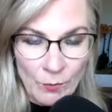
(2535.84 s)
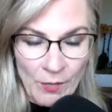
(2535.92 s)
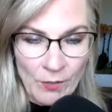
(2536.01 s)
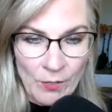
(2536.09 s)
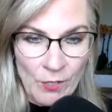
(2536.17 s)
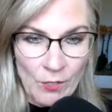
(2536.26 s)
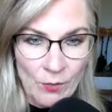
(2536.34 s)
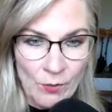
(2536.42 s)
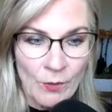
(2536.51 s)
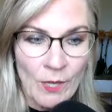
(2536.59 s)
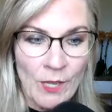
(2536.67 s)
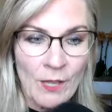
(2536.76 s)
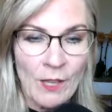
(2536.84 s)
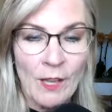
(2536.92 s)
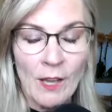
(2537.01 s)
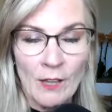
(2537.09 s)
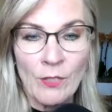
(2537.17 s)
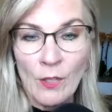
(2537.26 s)
whether you
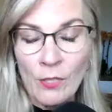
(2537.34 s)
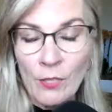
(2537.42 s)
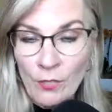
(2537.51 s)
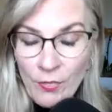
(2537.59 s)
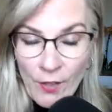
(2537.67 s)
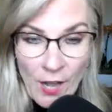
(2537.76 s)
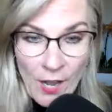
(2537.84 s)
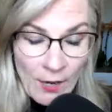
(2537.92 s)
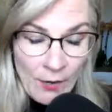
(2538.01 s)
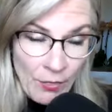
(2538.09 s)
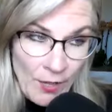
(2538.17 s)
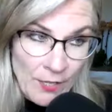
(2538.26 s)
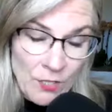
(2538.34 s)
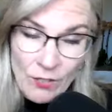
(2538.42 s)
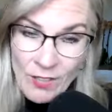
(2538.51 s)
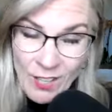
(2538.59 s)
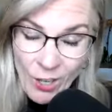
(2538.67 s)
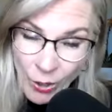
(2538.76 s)
our thoughts are
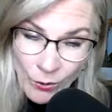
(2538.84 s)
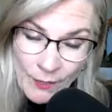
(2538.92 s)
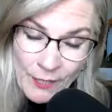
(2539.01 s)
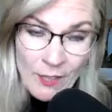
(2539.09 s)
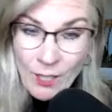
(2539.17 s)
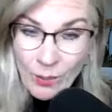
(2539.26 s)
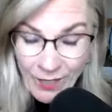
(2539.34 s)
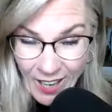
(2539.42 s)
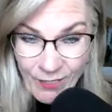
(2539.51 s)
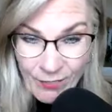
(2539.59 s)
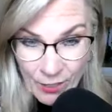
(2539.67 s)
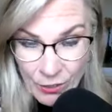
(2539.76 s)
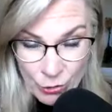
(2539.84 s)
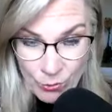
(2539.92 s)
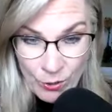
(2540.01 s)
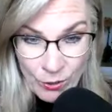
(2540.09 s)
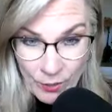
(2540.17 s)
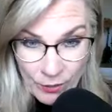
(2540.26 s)
the only thing we have
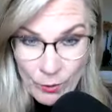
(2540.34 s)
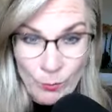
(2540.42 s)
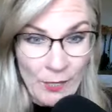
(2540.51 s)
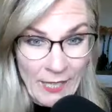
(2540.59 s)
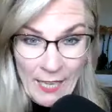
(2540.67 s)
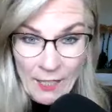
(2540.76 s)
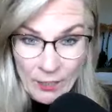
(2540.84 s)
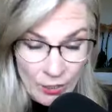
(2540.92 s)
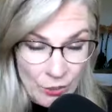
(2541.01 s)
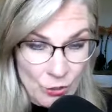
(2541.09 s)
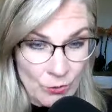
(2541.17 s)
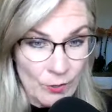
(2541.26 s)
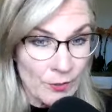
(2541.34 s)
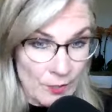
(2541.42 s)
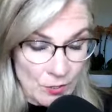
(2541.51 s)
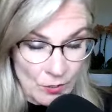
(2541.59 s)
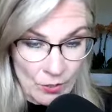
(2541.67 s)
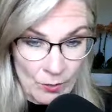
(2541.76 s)
control over. We can't control the
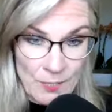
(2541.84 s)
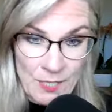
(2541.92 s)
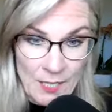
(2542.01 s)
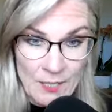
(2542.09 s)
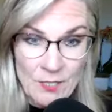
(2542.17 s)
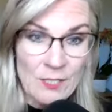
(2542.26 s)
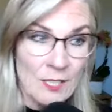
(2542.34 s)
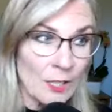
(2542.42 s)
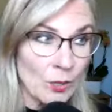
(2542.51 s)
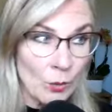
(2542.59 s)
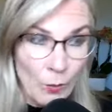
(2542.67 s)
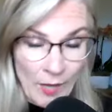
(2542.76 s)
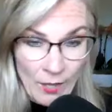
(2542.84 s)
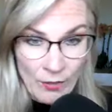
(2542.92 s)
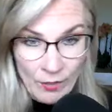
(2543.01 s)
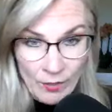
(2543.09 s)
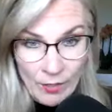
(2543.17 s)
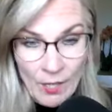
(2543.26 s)
circumstances like the
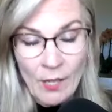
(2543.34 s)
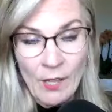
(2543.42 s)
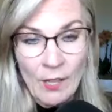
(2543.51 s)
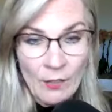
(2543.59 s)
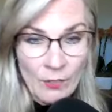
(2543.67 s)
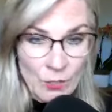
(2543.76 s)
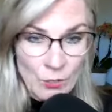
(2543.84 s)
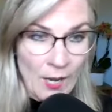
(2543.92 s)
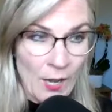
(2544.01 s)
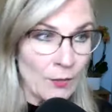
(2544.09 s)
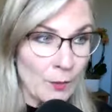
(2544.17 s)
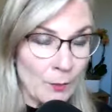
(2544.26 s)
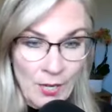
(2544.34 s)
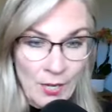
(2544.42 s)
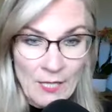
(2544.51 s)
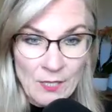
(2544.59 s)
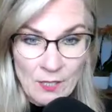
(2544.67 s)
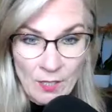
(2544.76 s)
weather, the drought, the
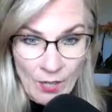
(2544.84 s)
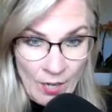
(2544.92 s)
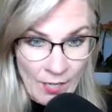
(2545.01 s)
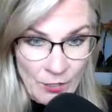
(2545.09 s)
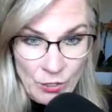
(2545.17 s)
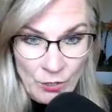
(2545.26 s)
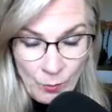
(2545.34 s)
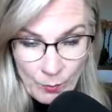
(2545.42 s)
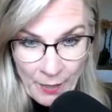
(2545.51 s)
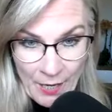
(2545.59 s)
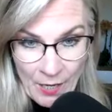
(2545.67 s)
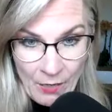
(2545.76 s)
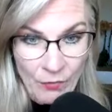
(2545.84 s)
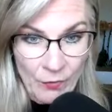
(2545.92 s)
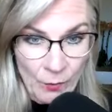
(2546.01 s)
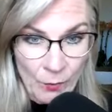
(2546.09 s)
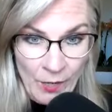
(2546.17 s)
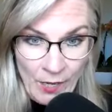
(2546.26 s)
price the auction will pay
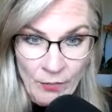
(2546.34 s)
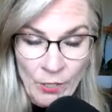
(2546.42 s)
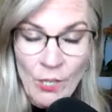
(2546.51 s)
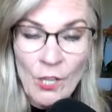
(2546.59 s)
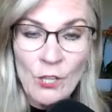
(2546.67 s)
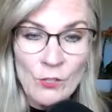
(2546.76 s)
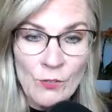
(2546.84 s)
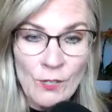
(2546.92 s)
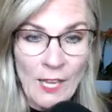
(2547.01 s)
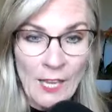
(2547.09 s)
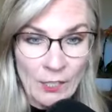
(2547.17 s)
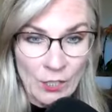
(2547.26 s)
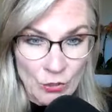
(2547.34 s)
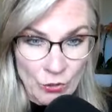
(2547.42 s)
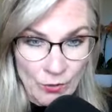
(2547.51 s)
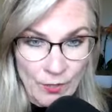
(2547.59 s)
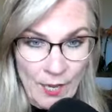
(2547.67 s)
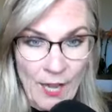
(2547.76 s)
for whatever. You can't
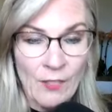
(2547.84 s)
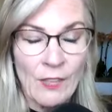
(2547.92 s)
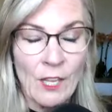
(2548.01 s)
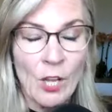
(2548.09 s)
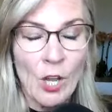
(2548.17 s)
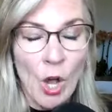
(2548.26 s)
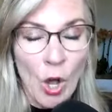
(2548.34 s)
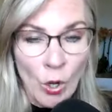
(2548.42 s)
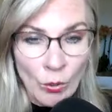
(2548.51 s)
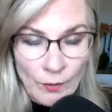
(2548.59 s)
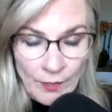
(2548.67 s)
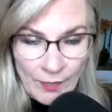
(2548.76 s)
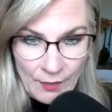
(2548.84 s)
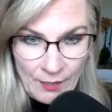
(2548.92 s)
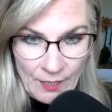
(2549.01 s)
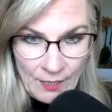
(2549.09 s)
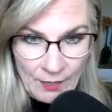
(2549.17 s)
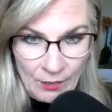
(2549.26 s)
control that. The only
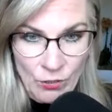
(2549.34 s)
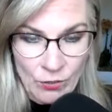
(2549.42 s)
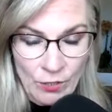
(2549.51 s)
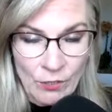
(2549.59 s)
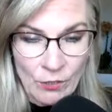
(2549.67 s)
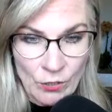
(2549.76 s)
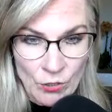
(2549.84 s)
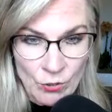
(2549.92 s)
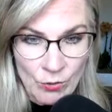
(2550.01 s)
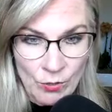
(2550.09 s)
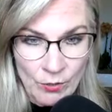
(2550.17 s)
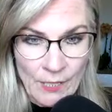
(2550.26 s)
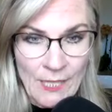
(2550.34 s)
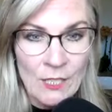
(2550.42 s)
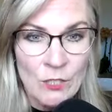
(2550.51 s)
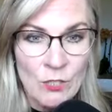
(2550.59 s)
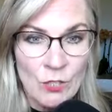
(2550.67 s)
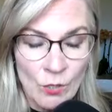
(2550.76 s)
thing you can control
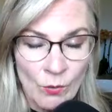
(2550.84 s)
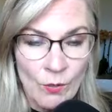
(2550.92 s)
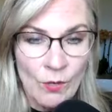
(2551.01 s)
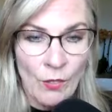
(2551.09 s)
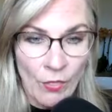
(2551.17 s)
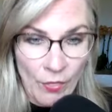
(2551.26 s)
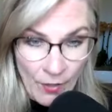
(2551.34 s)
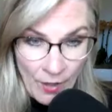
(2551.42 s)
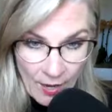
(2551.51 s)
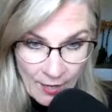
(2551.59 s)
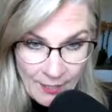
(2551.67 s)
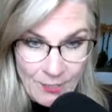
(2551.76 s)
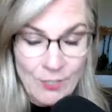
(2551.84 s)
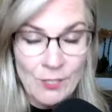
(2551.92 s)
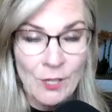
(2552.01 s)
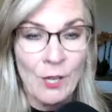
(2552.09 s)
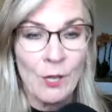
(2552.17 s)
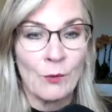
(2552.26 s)
is your thoughts,
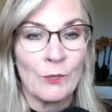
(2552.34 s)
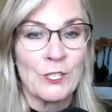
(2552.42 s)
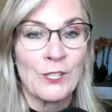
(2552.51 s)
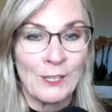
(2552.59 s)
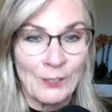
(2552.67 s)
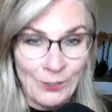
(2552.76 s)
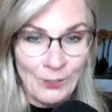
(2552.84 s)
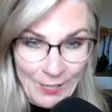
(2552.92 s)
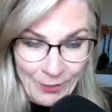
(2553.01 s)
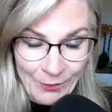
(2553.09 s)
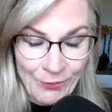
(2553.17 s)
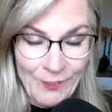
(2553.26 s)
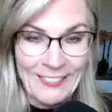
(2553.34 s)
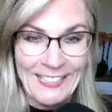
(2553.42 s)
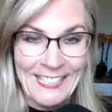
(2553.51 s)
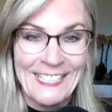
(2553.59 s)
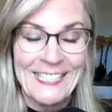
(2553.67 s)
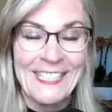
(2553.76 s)
which then create your
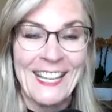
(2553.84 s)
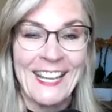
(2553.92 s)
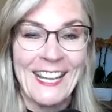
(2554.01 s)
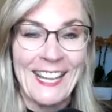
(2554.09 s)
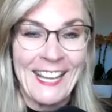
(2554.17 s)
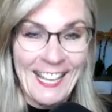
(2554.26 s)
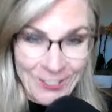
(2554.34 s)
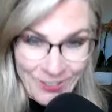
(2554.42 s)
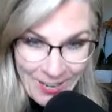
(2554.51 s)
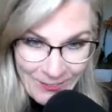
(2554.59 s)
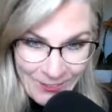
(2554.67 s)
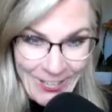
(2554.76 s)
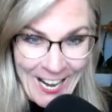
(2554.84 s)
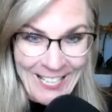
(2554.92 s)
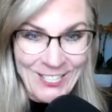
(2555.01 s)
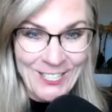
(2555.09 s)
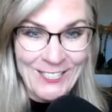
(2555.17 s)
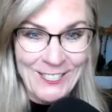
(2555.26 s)
feelings and drive your
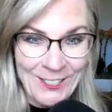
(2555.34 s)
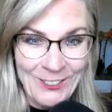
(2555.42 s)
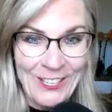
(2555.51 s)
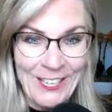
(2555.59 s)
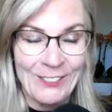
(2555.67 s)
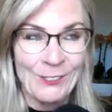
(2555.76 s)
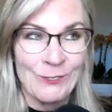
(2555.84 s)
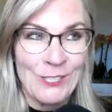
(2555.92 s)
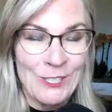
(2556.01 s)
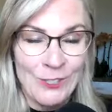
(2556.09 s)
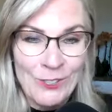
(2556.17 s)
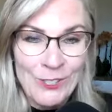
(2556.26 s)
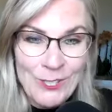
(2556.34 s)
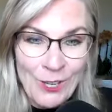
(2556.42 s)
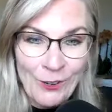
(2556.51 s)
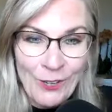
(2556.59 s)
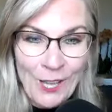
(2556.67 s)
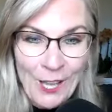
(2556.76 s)
actions and create your results.
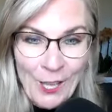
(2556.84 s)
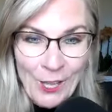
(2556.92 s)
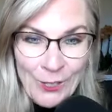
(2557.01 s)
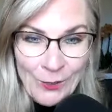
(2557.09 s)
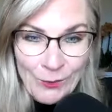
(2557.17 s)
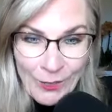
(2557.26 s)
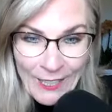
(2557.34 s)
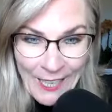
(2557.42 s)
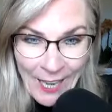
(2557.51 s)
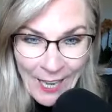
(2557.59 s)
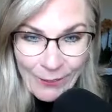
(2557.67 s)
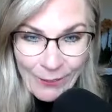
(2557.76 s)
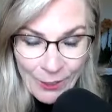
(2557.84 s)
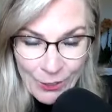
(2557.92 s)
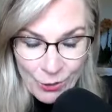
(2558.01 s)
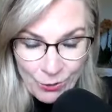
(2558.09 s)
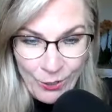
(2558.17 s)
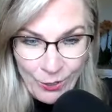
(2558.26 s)
So you really have
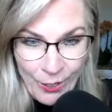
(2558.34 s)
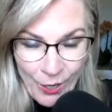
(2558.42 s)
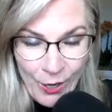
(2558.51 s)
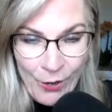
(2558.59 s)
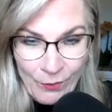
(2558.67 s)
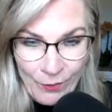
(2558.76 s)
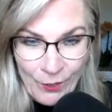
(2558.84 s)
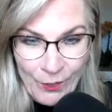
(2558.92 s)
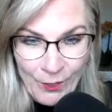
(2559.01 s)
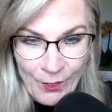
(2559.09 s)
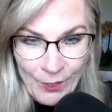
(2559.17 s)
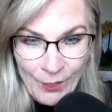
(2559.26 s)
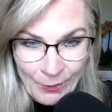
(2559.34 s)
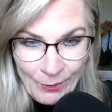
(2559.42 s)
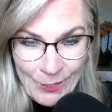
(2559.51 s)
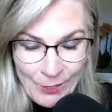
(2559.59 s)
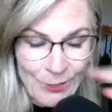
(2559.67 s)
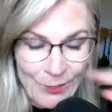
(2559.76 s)
control over your
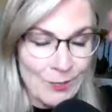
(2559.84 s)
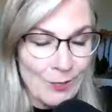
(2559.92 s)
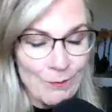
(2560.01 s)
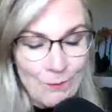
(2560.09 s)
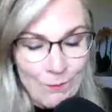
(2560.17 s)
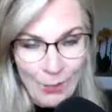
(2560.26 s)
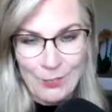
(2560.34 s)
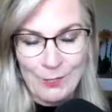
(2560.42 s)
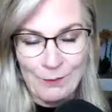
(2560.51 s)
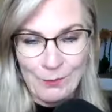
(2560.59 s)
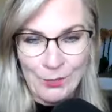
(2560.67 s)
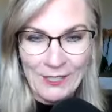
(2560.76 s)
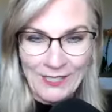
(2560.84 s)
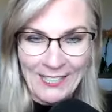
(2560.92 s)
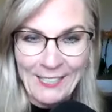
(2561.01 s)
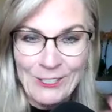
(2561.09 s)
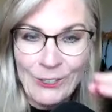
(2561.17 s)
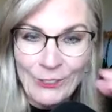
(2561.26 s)
results, the most important
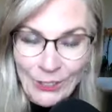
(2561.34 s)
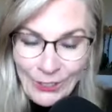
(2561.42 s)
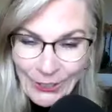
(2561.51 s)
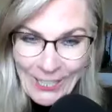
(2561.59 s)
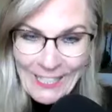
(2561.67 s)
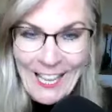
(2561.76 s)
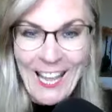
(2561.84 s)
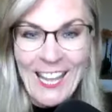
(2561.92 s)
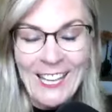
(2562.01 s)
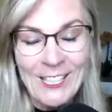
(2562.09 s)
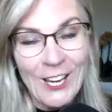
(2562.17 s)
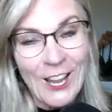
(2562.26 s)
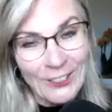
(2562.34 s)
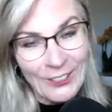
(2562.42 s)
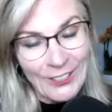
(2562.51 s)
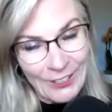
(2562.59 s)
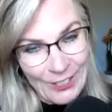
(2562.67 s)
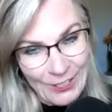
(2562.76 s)
thing. And you're learning that. And not
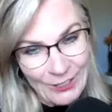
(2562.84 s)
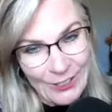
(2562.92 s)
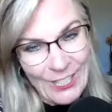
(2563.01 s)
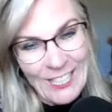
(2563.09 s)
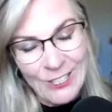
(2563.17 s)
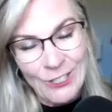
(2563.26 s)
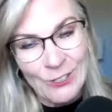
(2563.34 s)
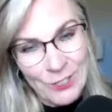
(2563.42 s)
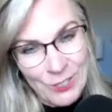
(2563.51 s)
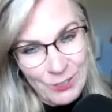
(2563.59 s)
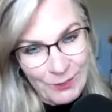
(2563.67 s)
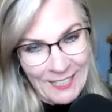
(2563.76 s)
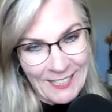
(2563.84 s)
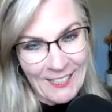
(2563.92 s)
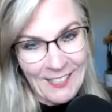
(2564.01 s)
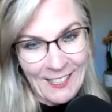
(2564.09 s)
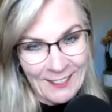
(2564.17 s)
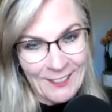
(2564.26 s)
only are you learning it, you're doing
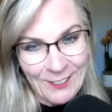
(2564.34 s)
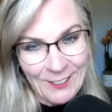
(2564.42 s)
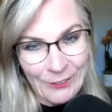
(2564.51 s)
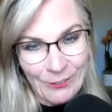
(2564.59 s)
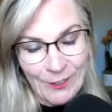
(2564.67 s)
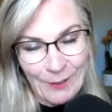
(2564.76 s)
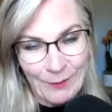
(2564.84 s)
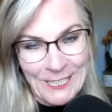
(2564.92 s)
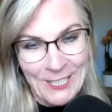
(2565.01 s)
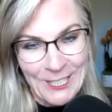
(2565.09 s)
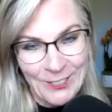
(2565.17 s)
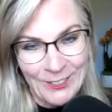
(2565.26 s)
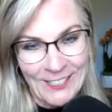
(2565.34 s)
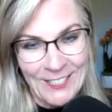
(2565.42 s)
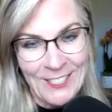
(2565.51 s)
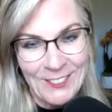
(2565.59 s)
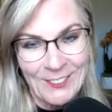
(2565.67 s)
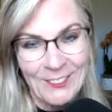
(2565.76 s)
it and your family's doing
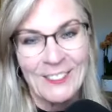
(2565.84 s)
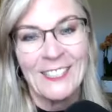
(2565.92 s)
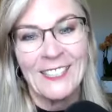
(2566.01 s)
it too.